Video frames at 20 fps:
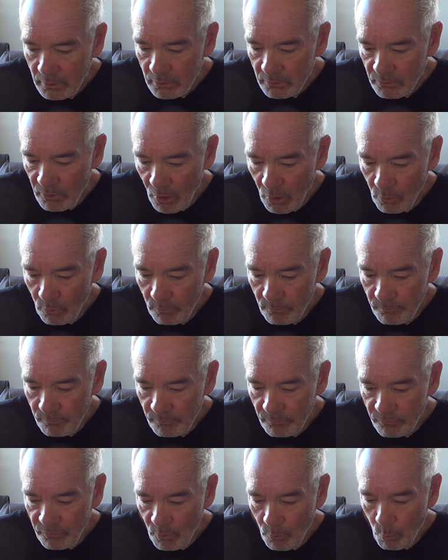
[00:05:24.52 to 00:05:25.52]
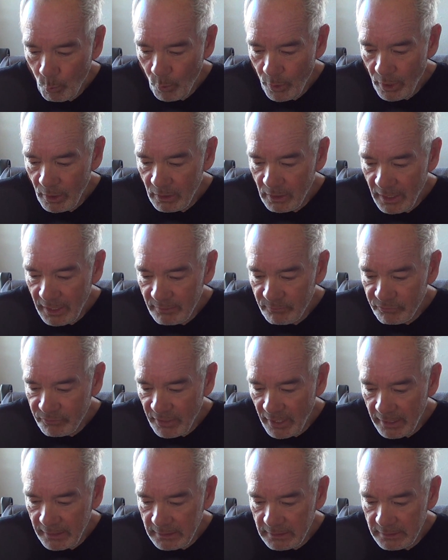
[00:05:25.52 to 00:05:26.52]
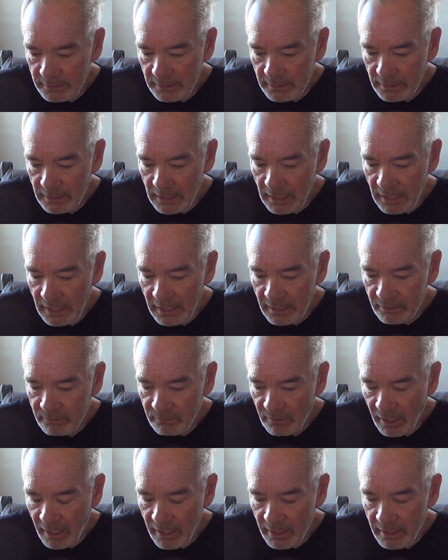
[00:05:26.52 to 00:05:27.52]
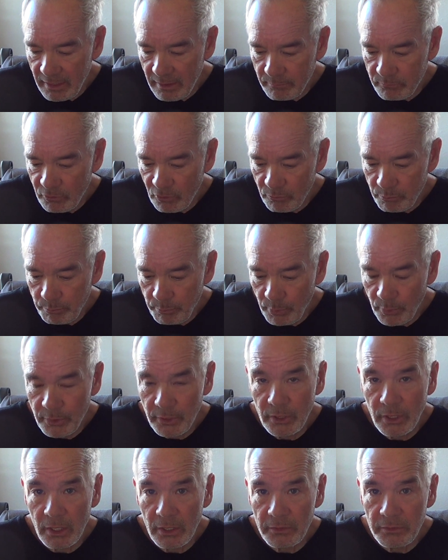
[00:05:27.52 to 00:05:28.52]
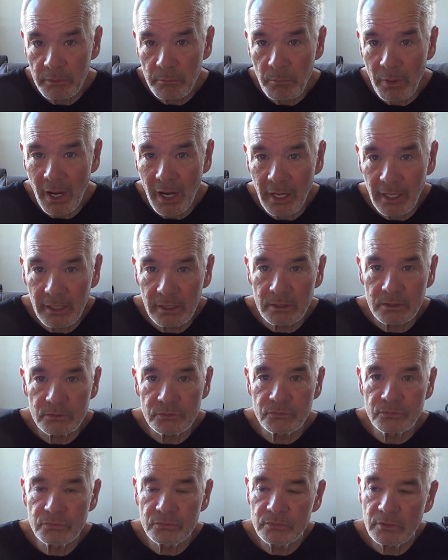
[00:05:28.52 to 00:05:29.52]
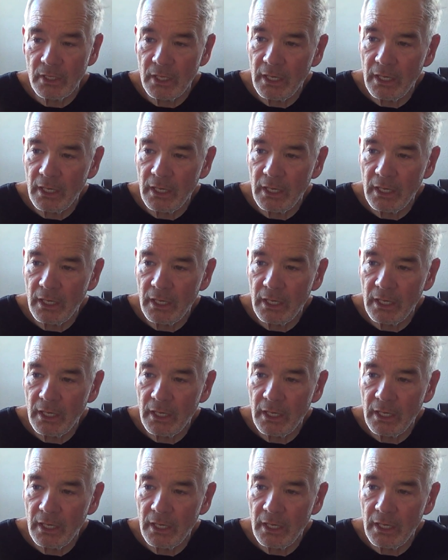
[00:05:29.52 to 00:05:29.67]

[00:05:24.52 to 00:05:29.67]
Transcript: So from Wheel Life Cycling, guys, I am just putting on the miles.